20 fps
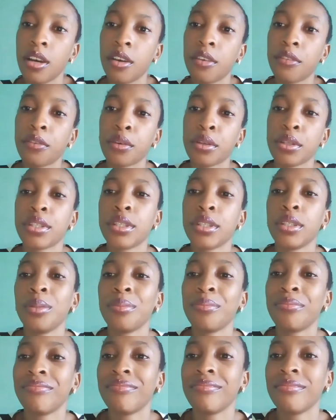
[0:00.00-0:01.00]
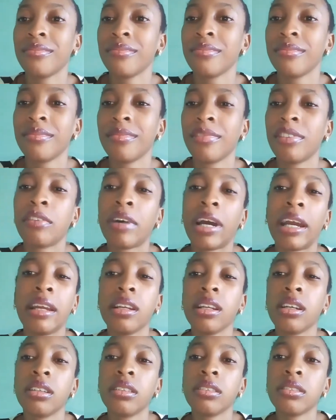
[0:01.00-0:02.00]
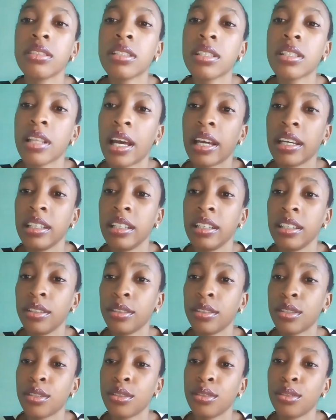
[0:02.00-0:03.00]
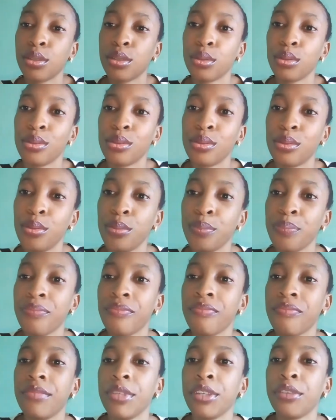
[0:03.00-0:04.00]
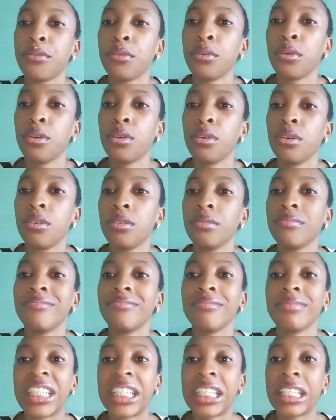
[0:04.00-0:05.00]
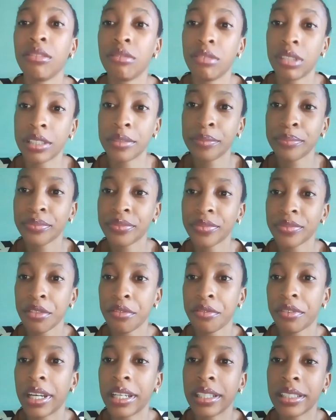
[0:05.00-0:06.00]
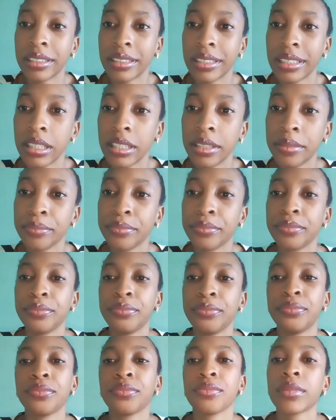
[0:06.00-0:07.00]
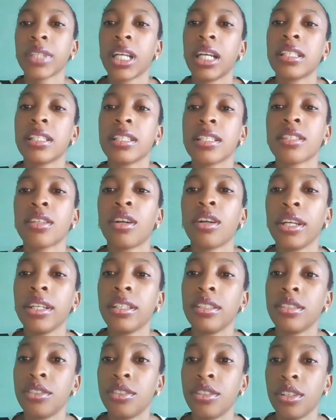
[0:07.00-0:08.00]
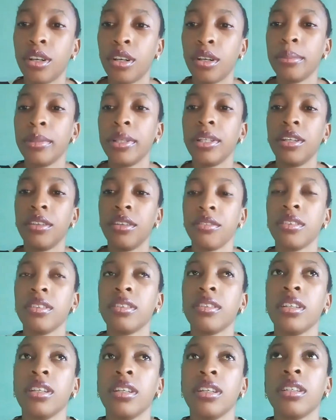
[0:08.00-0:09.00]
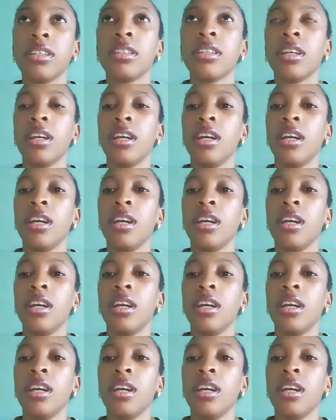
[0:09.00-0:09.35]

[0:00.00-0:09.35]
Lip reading: for some finals that he needed to do before leaving finally to start his job and everything.